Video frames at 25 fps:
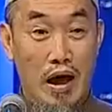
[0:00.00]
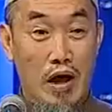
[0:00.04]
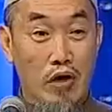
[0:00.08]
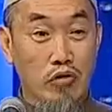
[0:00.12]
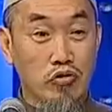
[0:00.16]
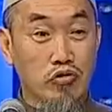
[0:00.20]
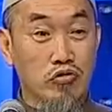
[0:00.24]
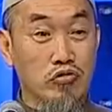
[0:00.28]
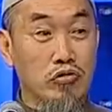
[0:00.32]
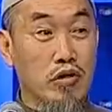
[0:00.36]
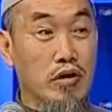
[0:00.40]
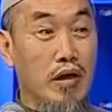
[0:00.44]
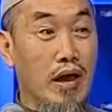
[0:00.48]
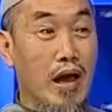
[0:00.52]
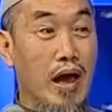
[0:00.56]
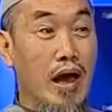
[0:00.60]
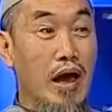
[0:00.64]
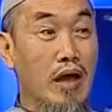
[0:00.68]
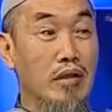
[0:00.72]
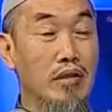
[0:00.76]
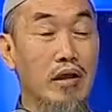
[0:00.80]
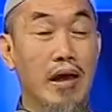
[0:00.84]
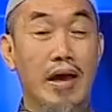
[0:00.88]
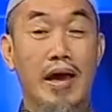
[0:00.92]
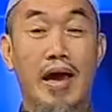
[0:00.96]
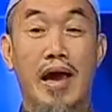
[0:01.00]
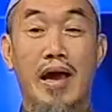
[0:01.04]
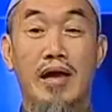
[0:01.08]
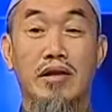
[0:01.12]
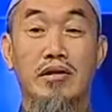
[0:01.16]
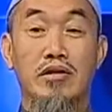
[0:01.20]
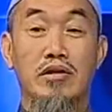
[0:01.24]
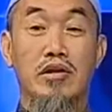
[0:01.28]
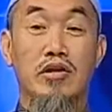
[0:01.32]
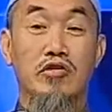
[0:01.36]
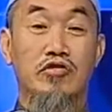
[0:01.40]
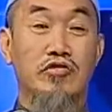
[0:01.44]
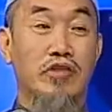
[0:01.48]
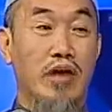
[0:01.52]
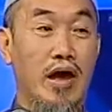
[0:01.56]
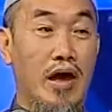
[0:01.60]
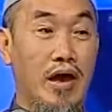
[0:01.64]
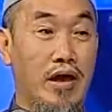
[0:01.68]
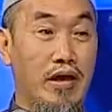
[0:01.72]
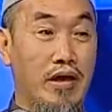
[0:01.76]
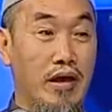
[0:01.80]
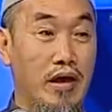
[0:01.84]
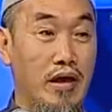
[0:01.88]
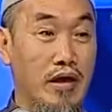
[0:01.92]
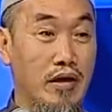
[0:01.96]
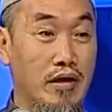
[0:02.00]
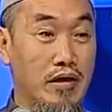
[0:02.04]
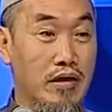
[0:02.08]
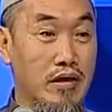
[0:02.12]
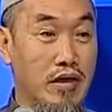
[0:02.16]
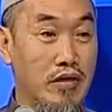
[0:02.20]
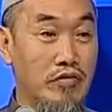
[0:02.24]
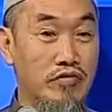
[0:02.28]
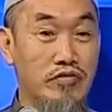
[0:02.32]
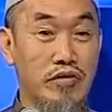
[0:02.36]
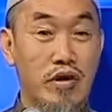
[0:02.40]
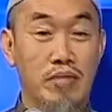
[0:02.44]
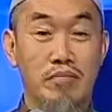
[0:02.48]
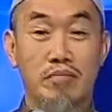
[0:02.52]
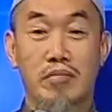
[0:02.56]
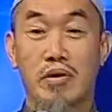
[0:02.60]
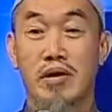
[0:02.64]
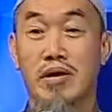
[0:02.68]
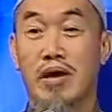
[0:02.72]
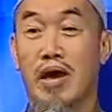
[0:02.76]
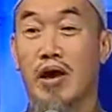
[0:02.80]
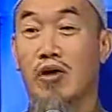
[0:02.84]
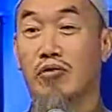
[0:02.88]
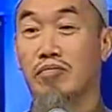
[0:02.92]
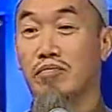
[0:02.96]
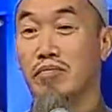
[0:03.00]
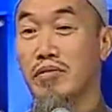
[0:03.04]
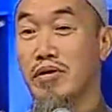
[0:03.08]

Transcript: how do the Allah end this ayah? Can somebody